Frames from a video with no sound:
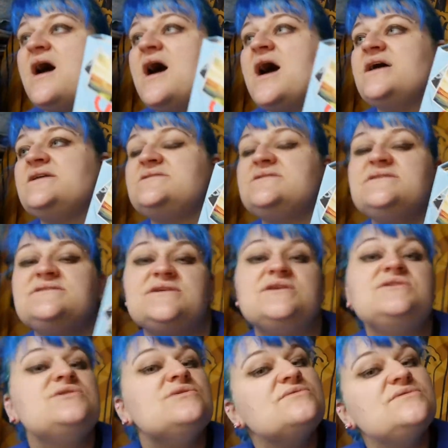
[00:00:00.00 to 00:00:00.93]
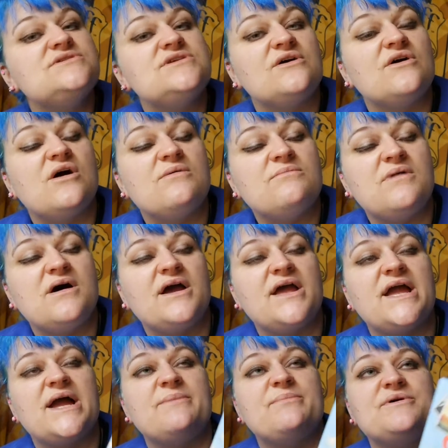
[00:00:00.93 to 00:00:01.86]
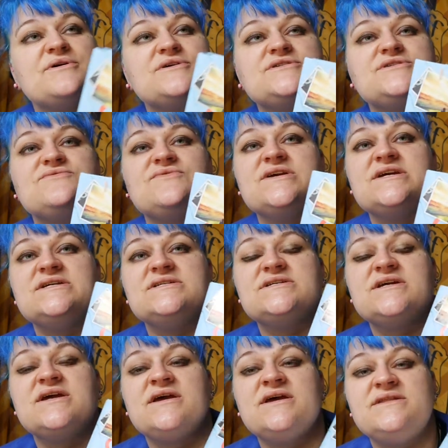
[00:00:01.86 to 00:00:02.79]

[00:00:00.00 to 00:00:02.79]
And this is also on my books to read